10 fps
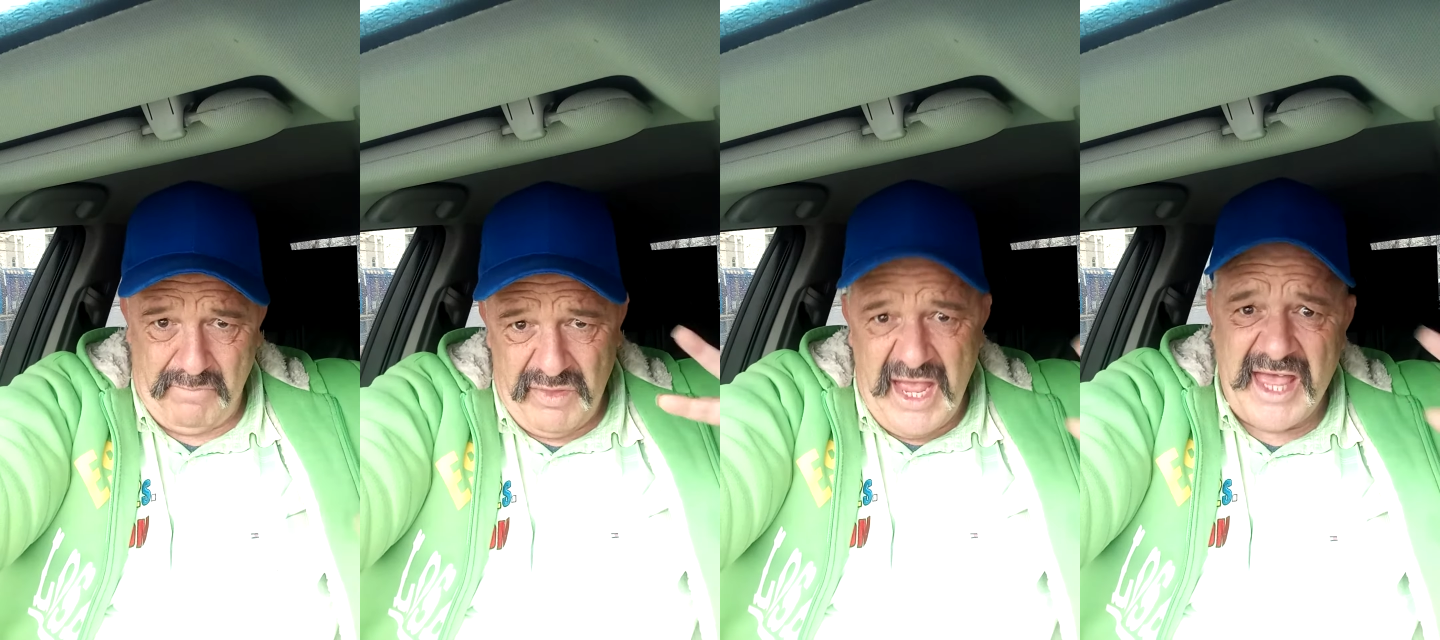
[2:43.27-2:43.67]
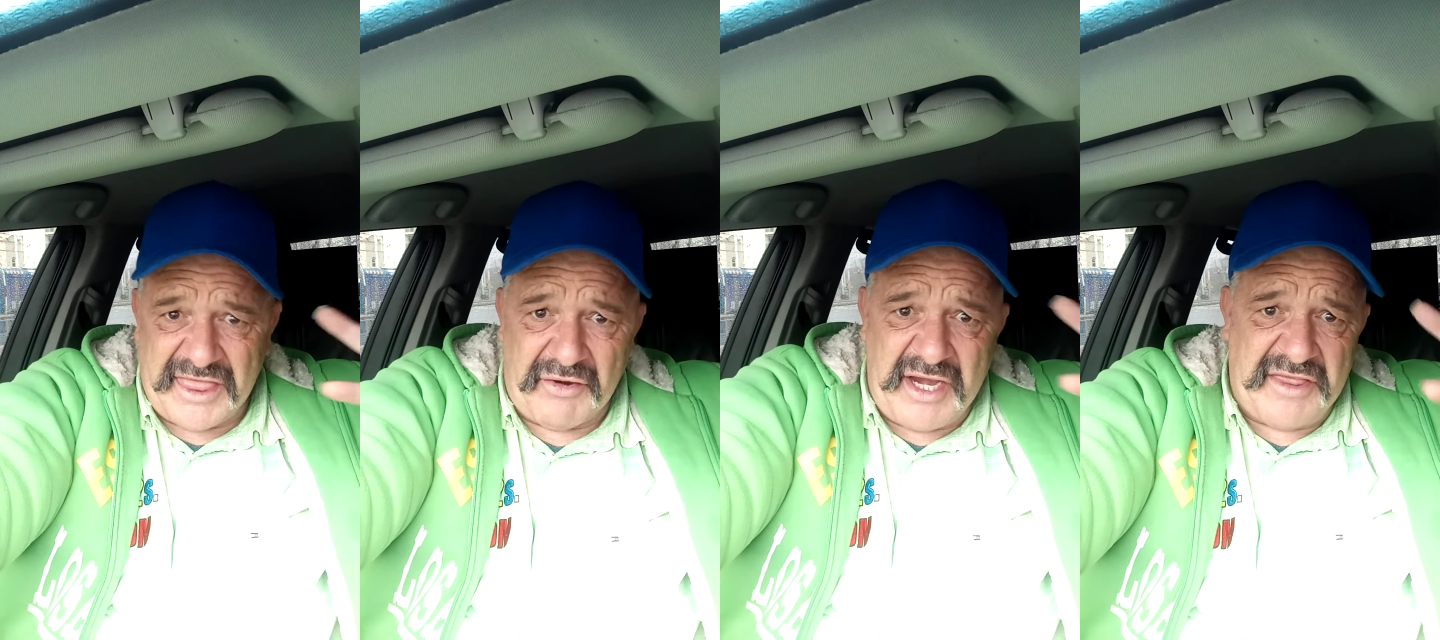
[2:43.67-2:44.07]
there are
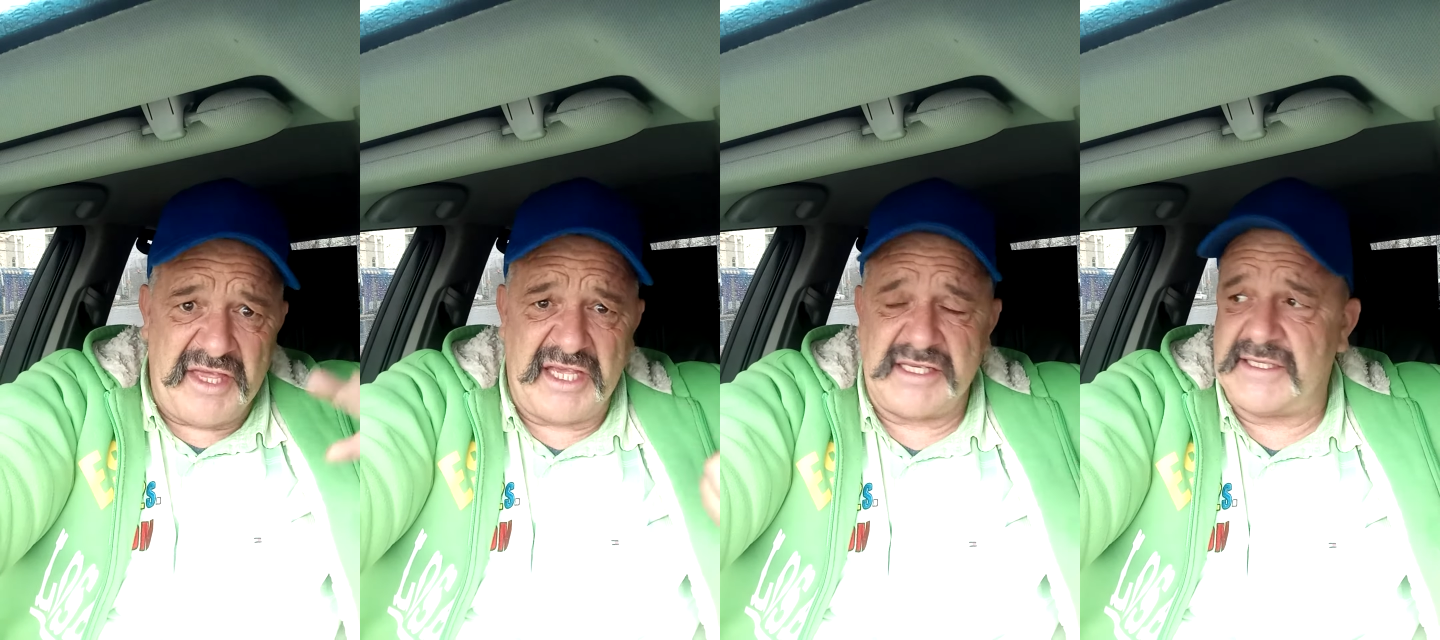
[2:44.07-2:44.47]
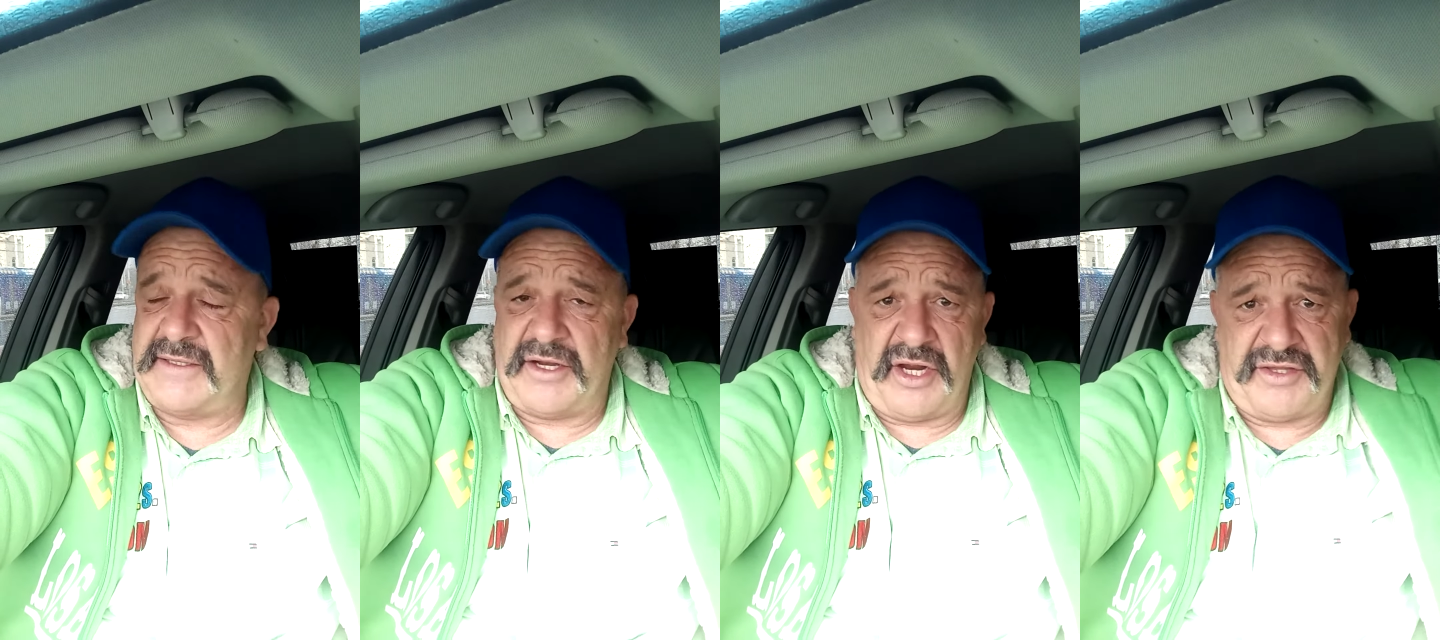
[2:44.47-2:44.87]
three things
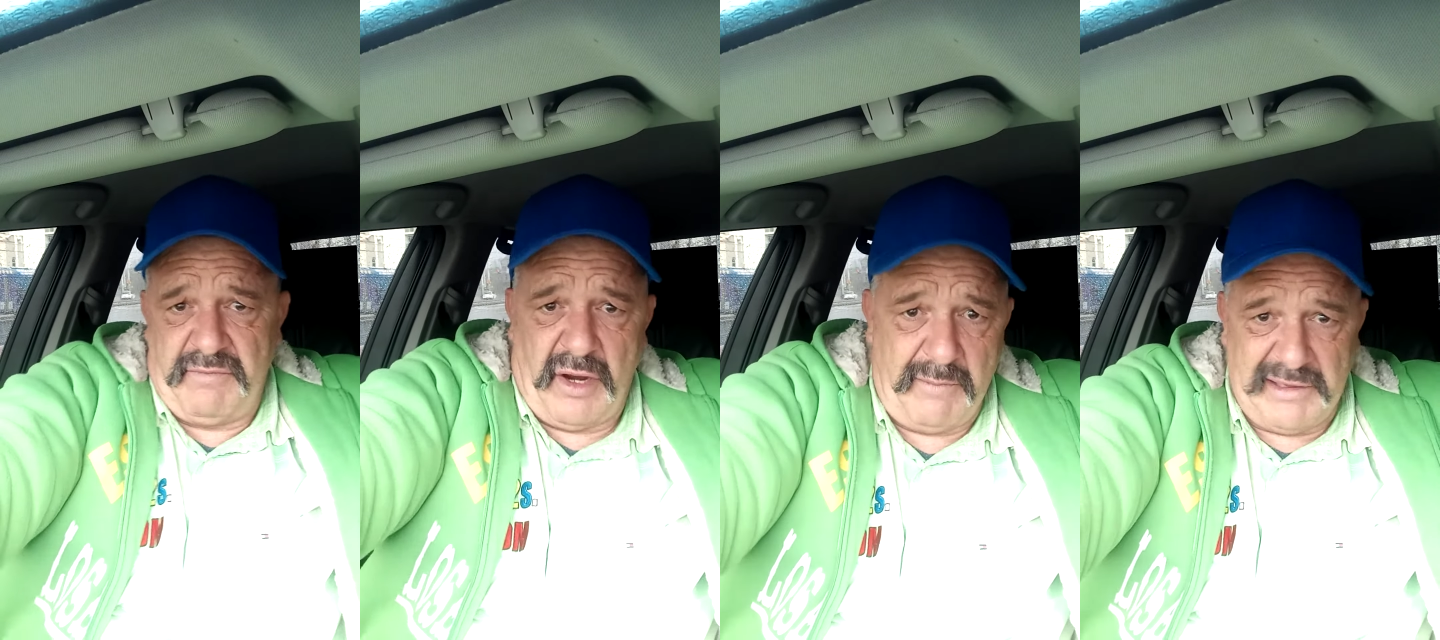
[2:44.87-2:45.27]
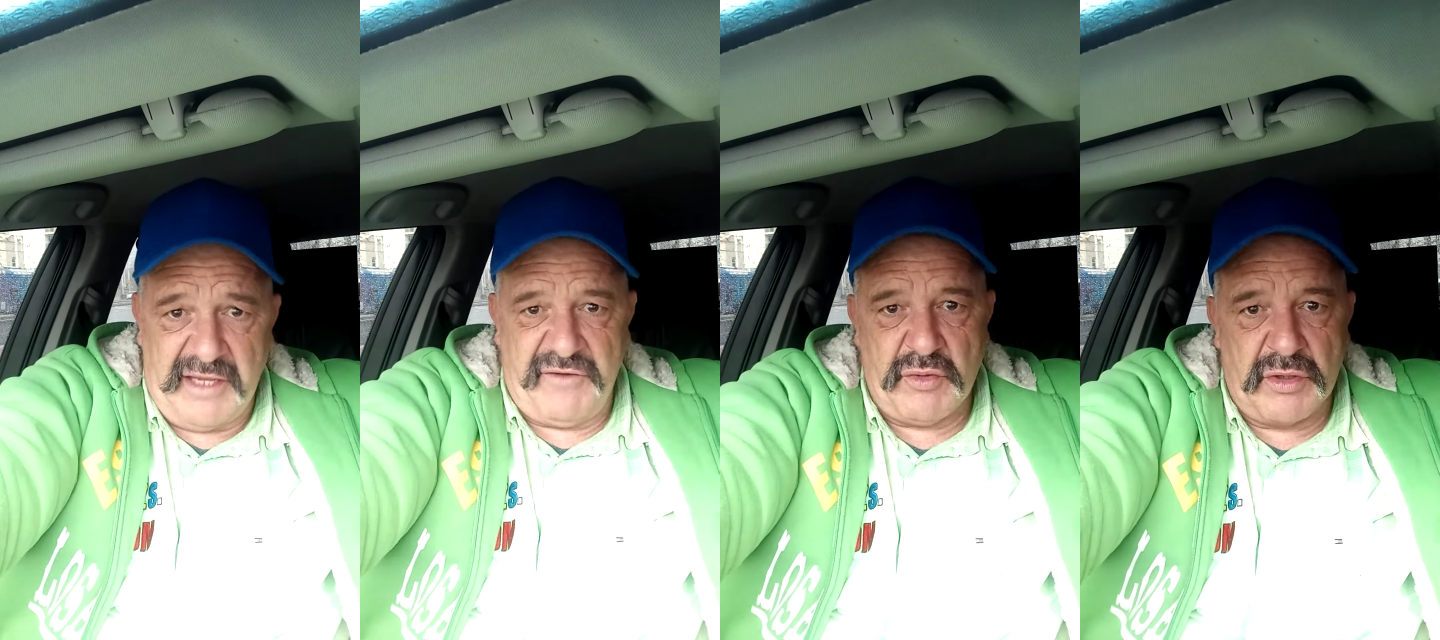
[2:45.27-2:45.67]
that I, I believe you